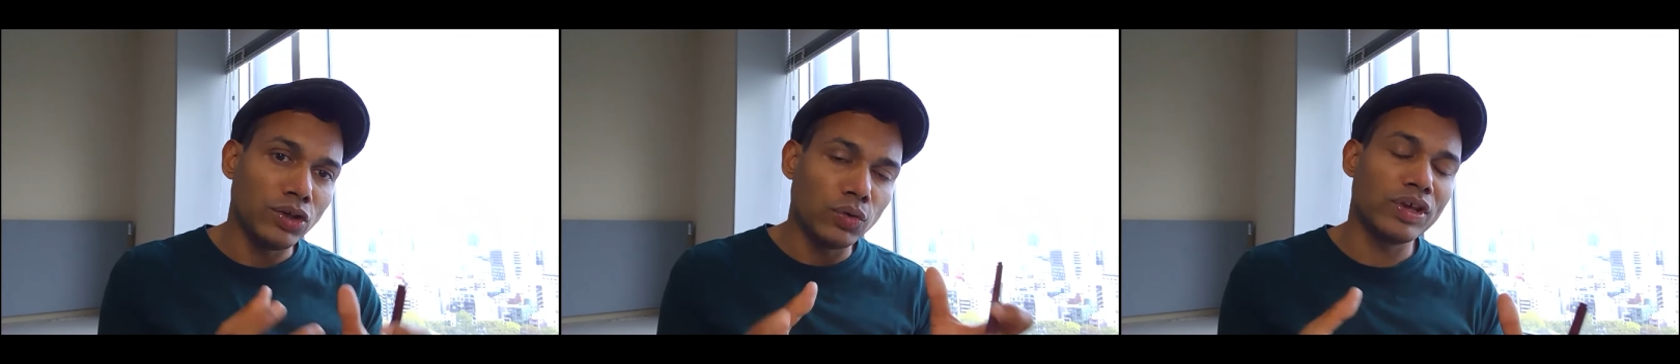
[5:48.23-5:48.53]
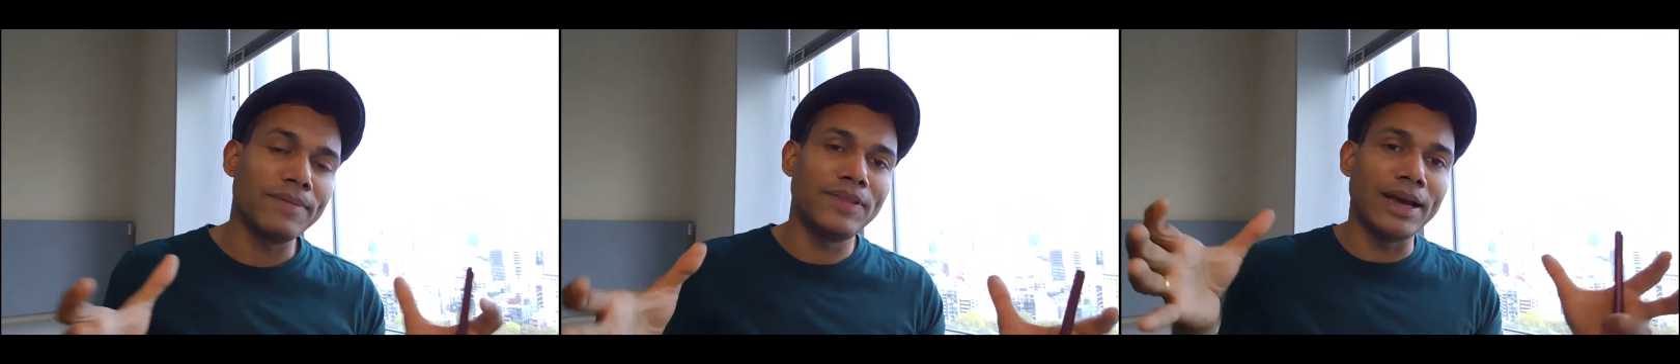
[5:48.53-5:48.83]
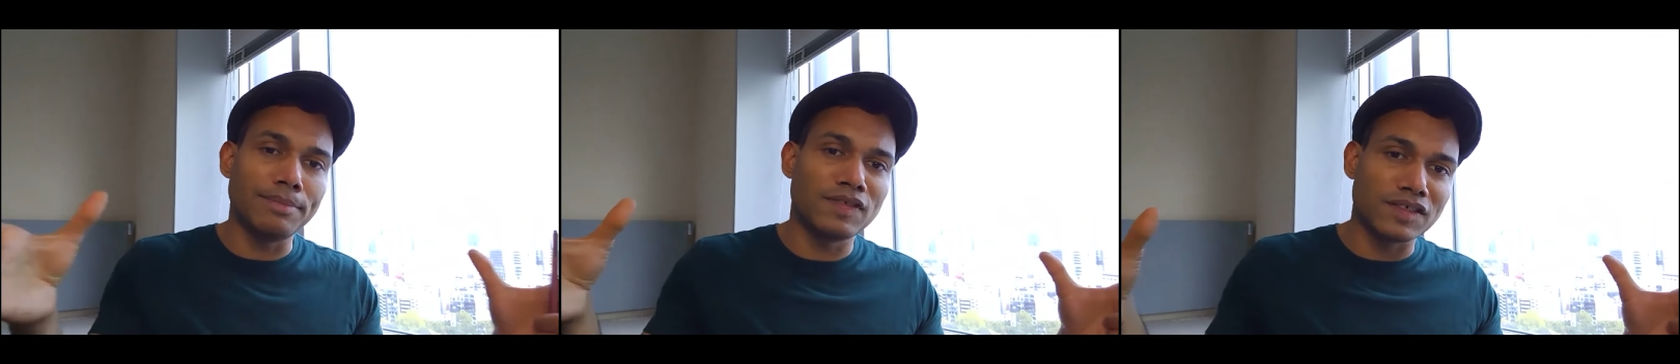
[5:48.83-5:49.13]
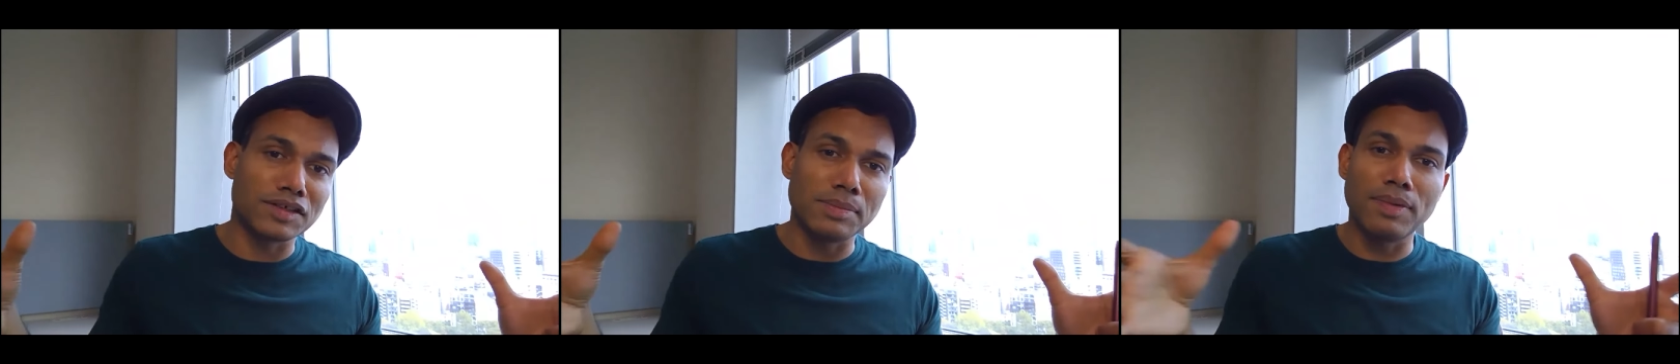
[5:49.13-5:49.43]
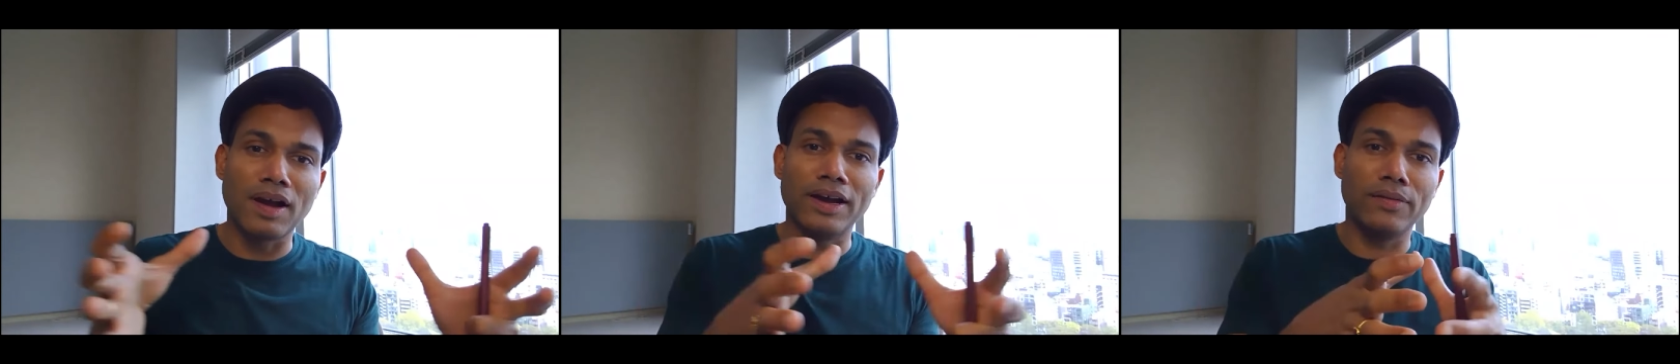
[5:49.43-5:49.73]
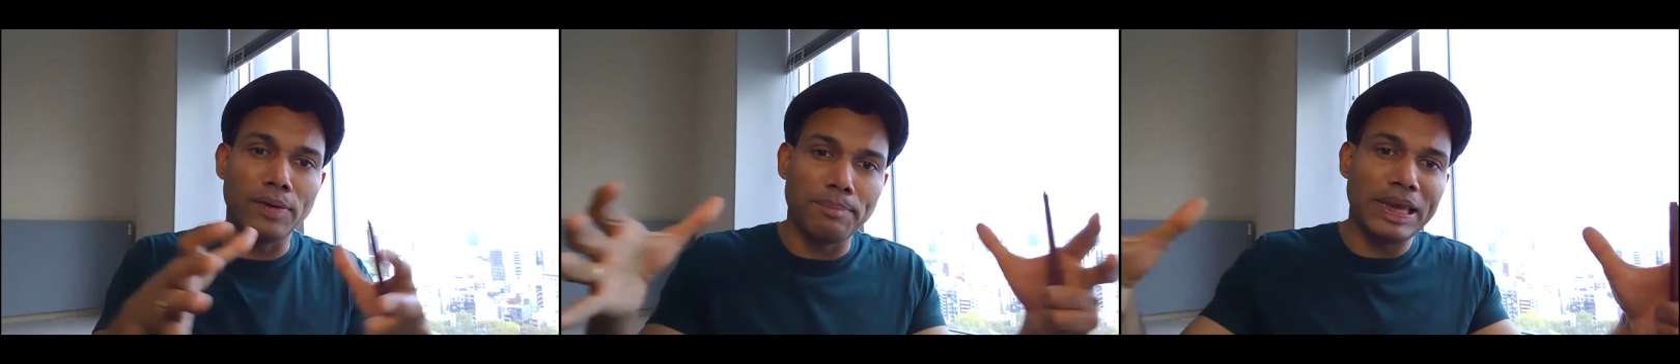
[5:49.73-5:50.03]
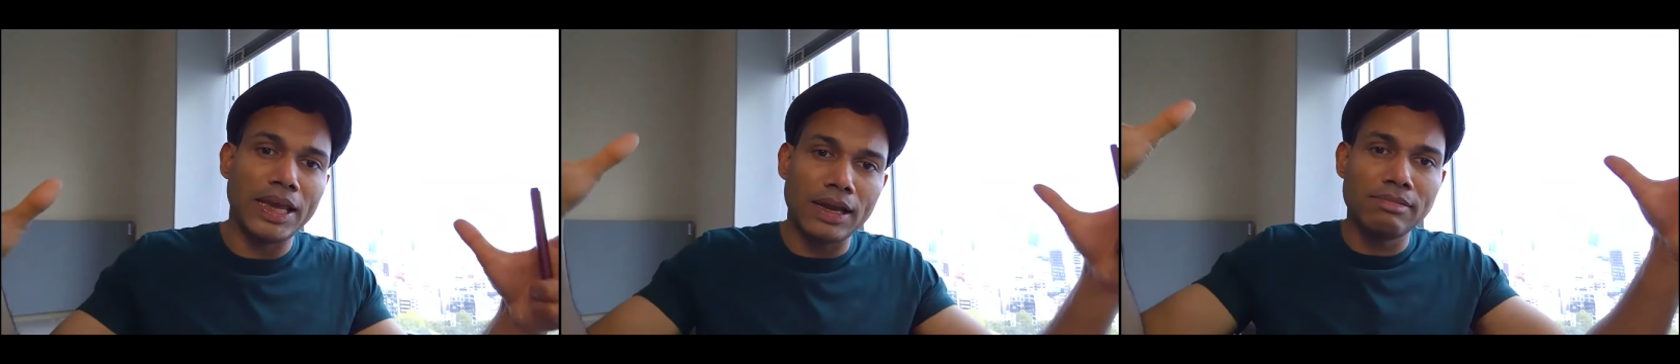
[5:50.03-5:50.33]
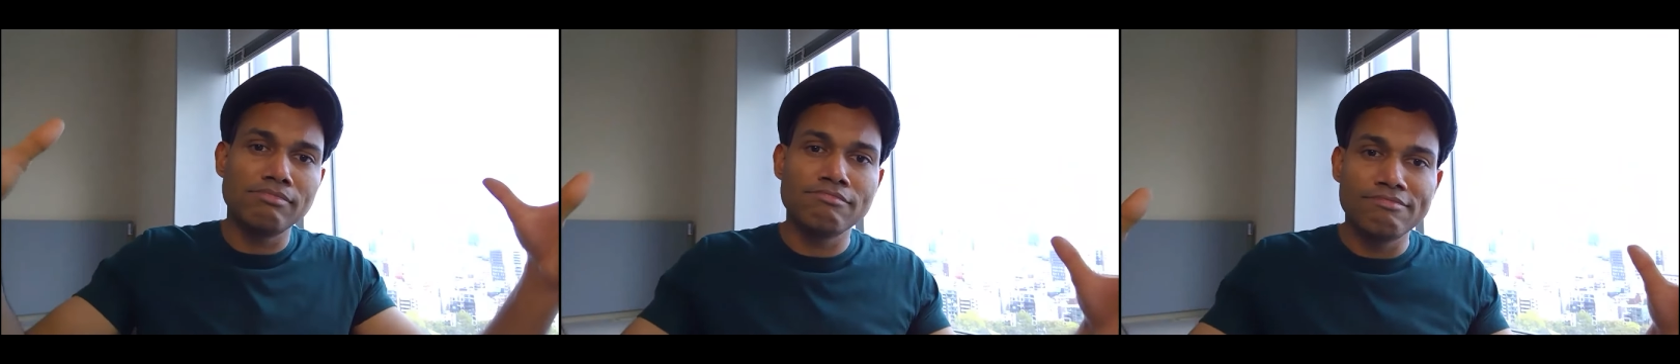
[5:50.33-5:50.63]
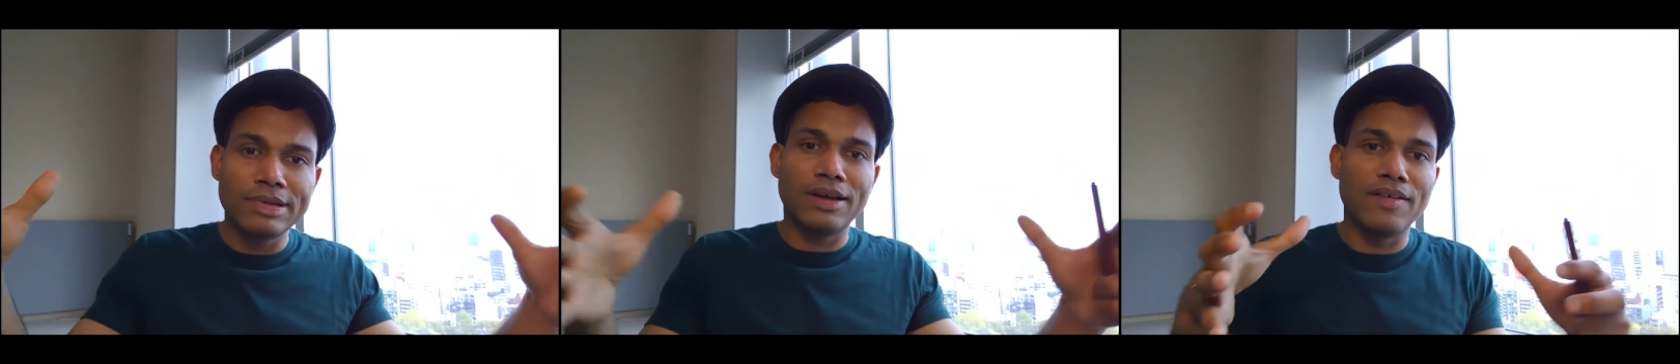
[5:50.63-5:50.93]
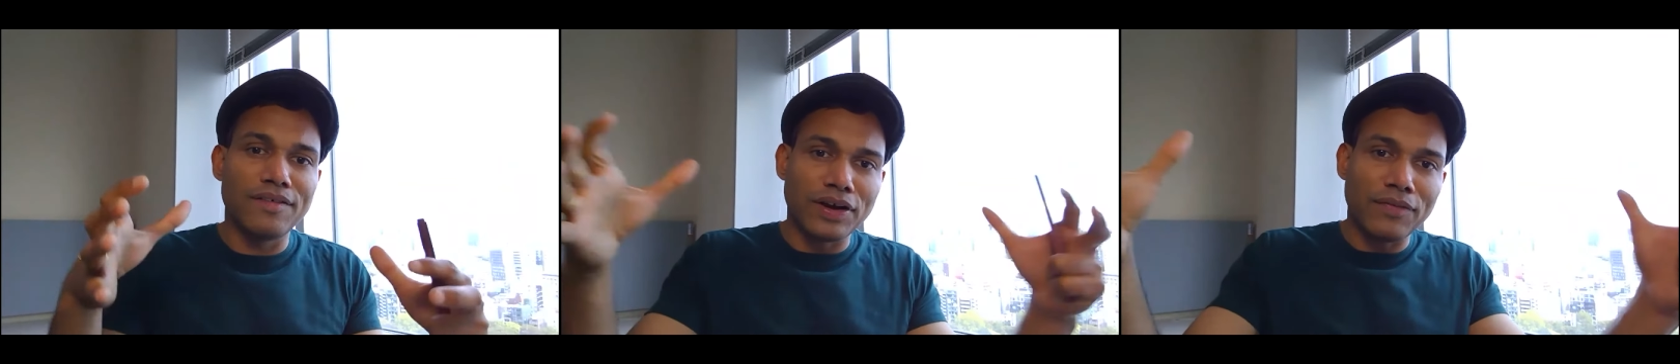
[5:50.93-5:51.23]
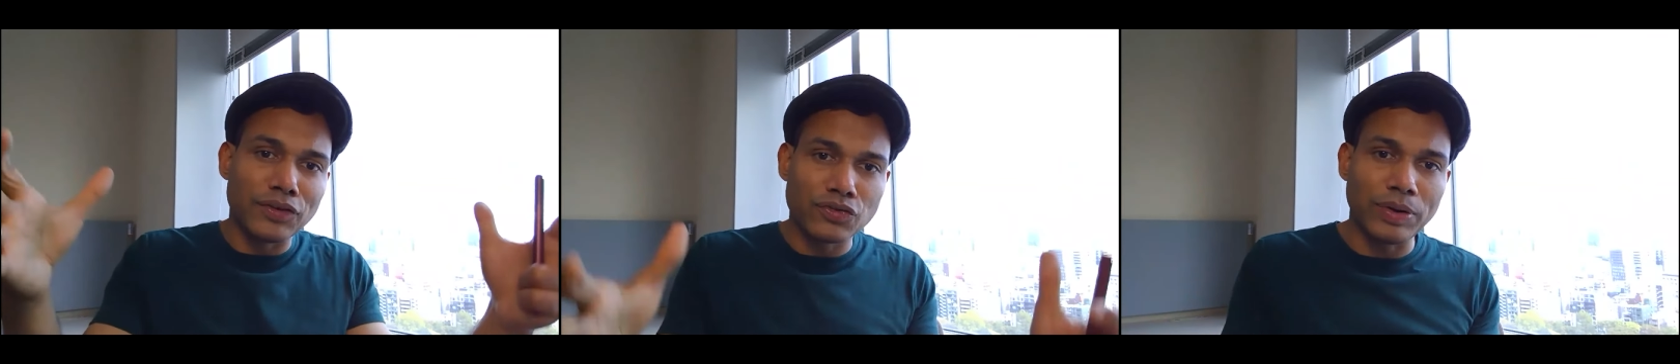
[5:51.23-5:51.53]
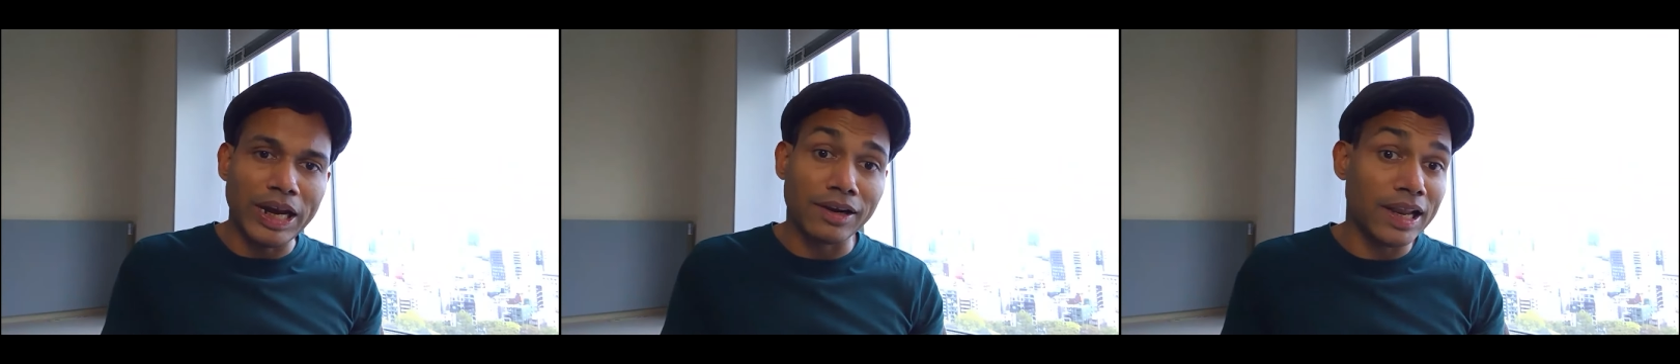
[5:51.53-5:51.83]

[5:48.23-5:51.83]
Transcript: You give them some kind of a big refrigerator.